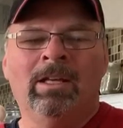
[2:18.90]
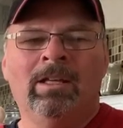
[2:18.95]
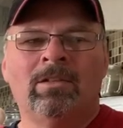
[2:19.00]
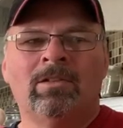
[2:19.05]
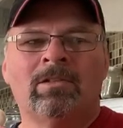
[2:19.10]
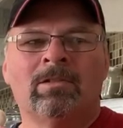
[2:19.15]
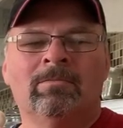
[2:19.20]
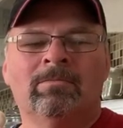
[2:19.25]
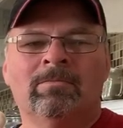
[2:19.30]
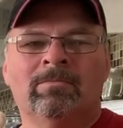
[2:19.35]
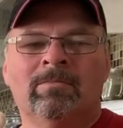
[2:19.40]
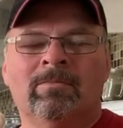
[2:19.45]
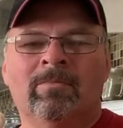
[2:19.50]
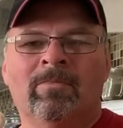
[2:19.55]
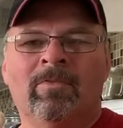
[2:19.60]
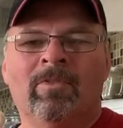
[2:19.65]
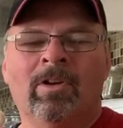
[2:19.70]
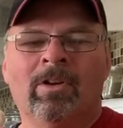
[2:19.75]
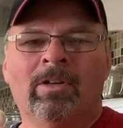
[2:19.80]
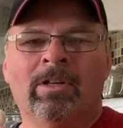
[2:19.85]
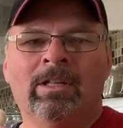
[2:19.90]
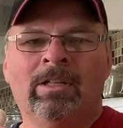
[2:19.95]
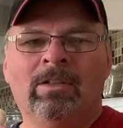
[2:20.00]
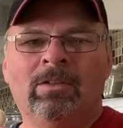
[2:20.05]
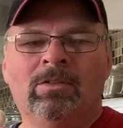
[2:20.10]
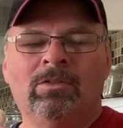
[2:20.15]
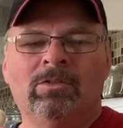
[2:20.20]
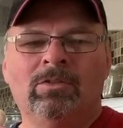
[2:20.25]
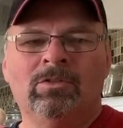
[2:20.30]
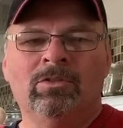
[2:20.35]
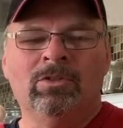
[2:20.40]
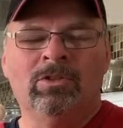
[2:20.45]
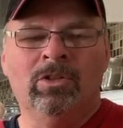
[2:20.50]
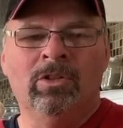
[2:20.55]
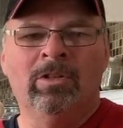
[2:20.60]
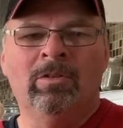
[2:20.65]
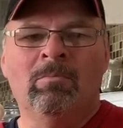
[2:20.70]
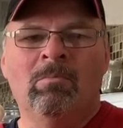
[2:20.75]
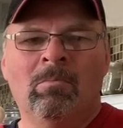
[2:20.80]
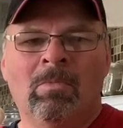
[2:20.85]
make some very
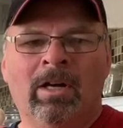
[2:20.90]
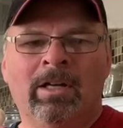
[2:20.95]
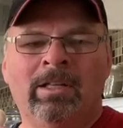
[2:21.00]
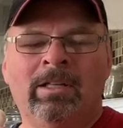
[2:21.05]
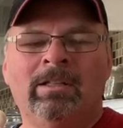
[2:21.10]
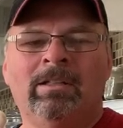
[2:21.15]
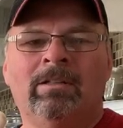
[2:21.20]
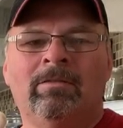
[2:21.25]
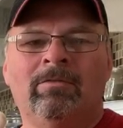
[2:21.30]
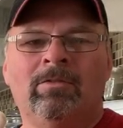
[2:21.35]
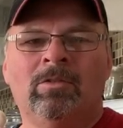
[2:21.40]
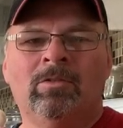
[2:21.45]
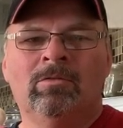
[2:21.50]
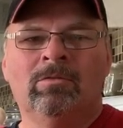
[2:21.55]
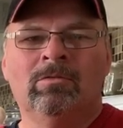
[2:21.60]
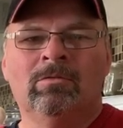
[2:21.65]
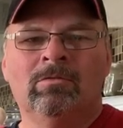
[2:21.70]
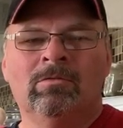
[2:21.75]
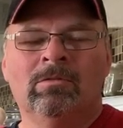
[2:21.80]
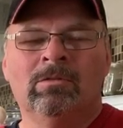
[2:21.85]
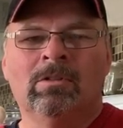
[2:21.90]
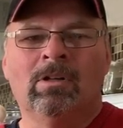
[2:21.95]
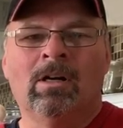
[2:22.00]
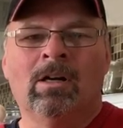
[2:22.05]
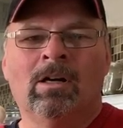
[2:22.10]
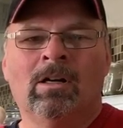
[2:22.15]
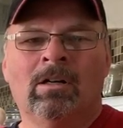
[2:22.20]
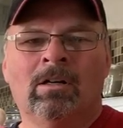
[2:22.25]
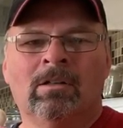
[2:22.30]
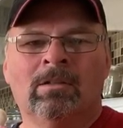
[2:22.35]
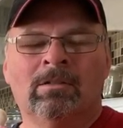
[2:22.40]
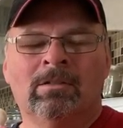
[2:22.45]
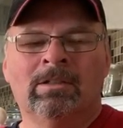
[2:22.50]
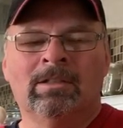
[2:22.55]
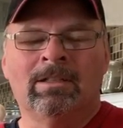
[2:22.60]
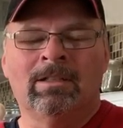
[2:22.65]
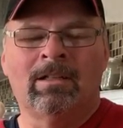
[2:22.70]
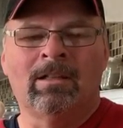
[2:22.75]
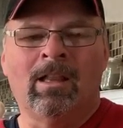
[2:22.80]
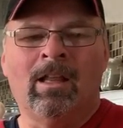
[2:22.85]
good money if you are
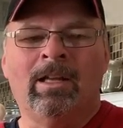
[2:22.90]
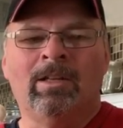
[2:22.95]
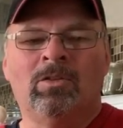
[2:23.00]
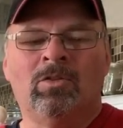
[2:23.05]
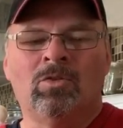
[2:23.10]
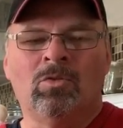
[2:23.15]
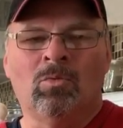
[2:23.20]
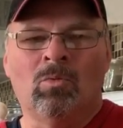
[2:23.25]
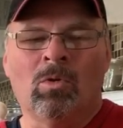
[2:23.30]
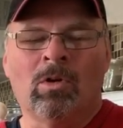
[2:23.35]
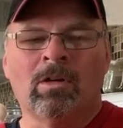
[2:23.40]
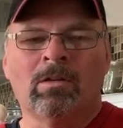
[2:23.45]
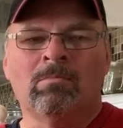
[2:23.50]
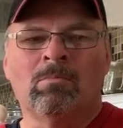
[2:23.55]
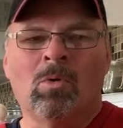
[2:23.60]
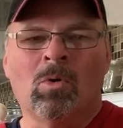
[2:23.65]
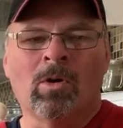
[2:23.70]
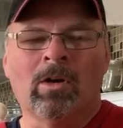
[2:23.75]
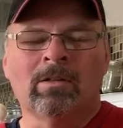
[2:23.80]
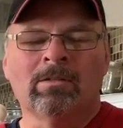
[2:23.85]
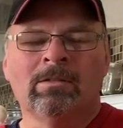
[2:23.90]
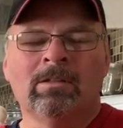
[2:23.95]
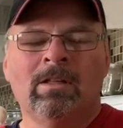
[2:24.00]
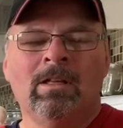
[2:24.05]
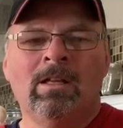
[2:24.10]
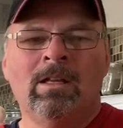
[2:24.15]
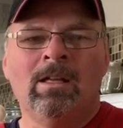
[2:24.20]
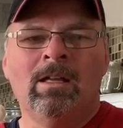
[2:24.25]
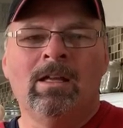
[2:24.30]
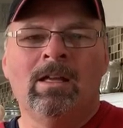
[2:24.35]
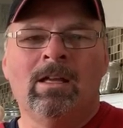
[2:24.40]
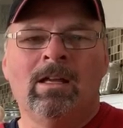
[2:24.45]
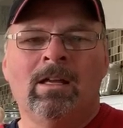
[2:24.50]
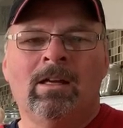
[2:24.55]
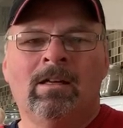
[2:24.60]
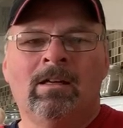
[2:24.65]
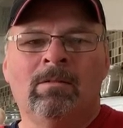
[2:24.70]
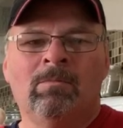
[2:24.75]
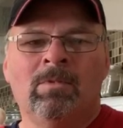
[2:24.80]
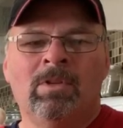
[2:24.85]
inclined to work more.
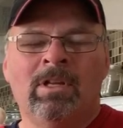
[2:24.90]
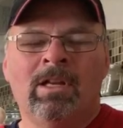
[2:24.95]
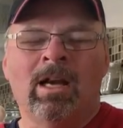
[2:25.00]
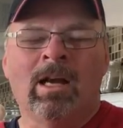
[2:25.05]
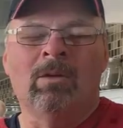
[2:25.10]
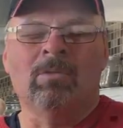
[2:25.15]
The